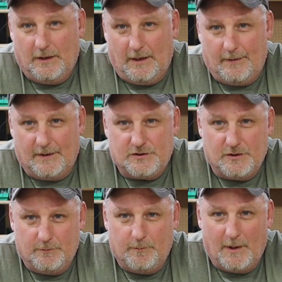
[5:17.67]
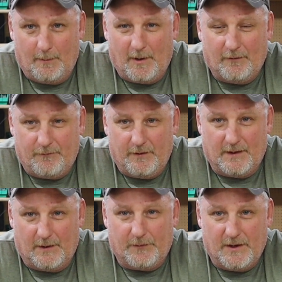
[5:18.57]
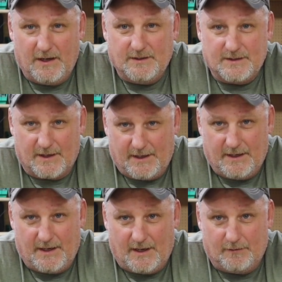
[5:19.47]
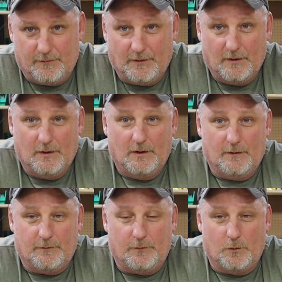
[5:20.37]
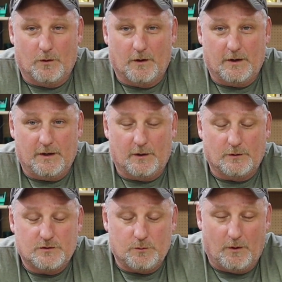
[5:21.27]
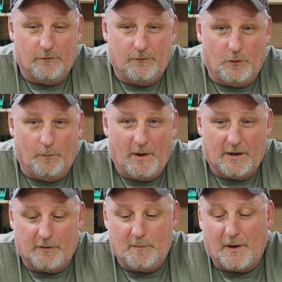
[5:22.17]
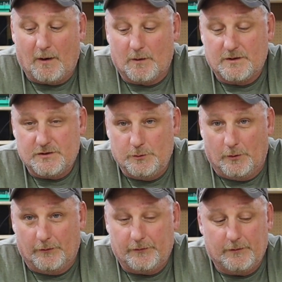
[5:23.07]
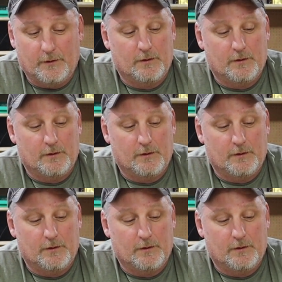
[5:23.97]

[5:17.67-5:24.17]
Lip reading: and that should about fill out the needs that I have for 12 volt battery powered tools.